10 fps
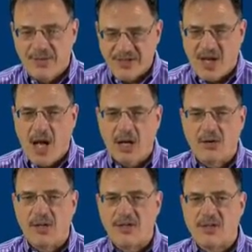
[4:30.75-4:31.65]
of
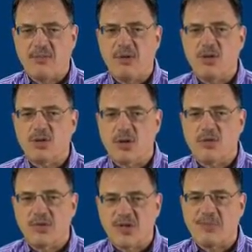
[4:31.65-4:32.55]
tolerance and
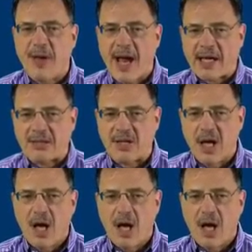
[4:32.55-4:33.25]
mutual respect,